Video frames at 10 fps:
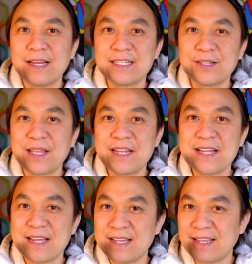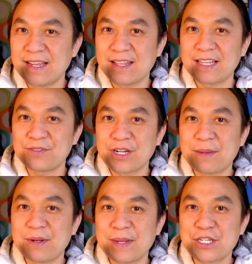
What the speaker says: Until then, thanks for coming to my